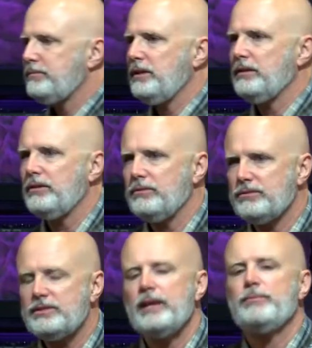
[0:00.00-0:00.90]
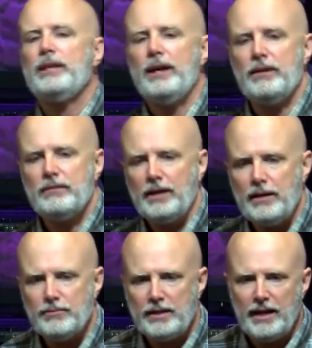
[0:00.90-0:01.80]
you know, stepping out.
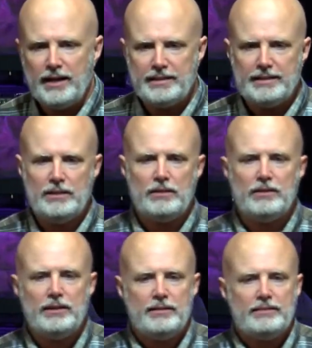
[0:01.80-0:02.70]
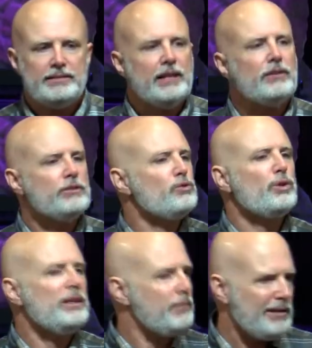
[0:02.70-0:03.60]
I'm the guy that didn't dare to
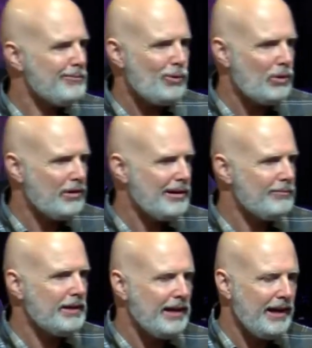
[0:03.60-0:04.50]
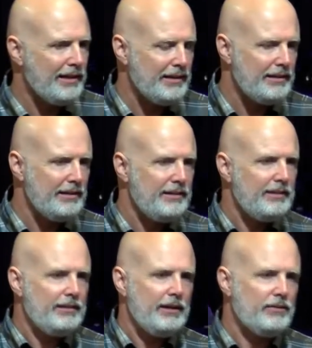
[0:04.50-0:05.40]
dream anymore. I'm the guy that
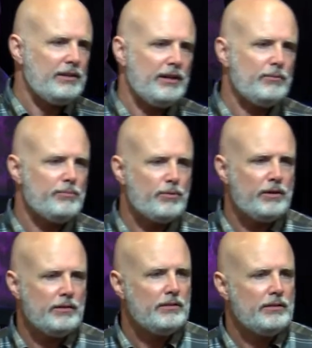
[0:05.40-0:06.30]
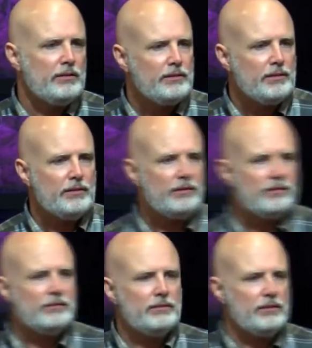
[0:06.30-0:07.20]
every time we prayed, uh,
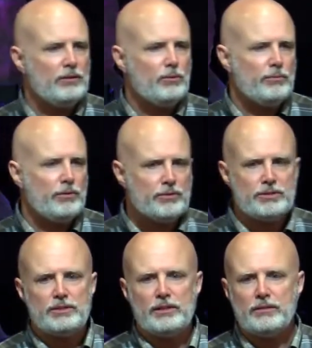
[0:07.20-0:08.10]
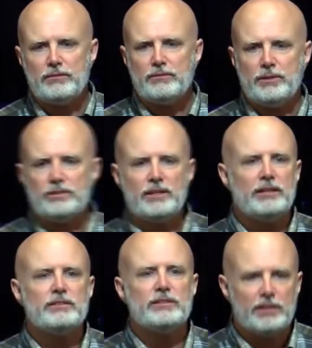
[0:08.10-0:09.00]
you know, when we were sick, we
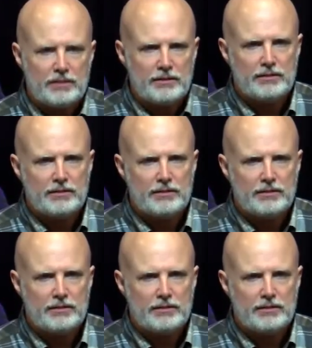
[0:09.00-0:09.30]
stayed sick,